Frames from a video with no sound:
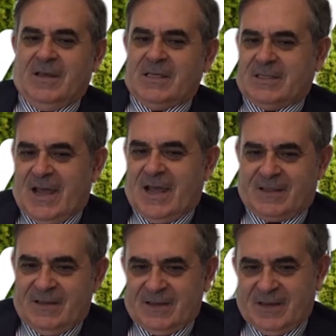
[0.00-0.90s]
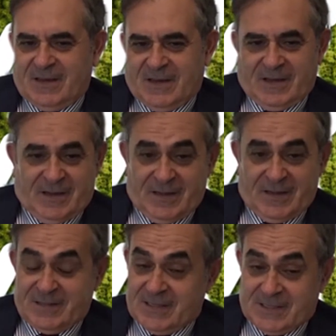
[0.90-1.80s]
starting uh,
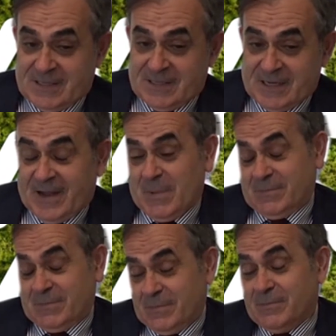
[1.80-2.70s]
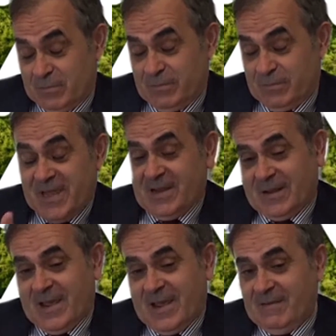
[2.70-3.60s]
this year, but then
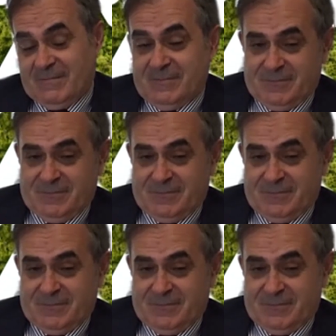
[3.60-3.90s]
again,